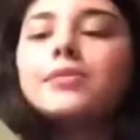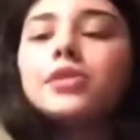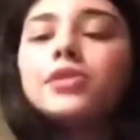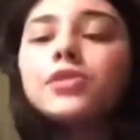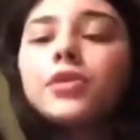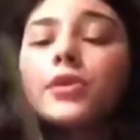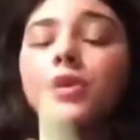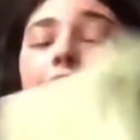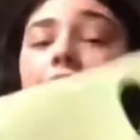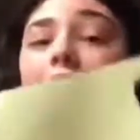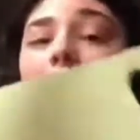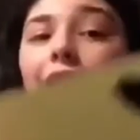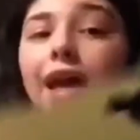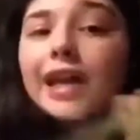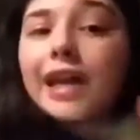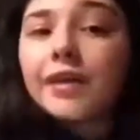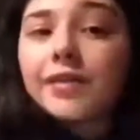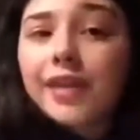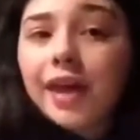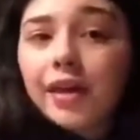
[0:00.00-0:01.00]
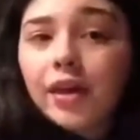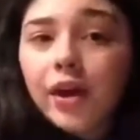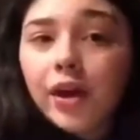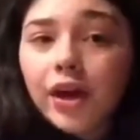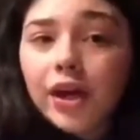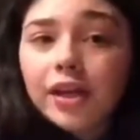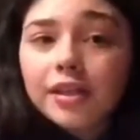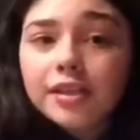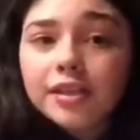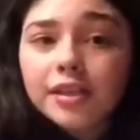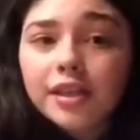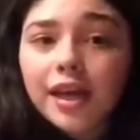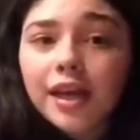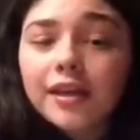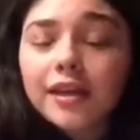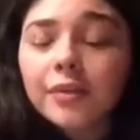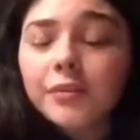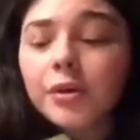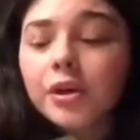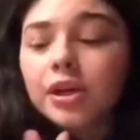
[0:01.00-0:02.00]
going to cut out that heart, and
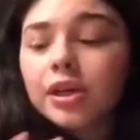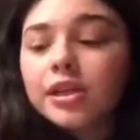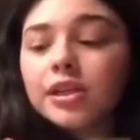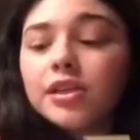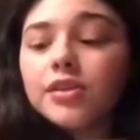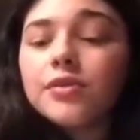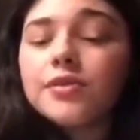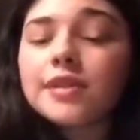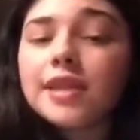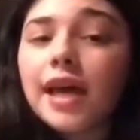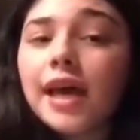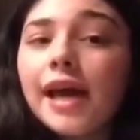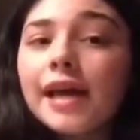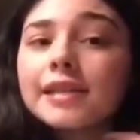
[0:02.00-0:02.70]
then we're going to use that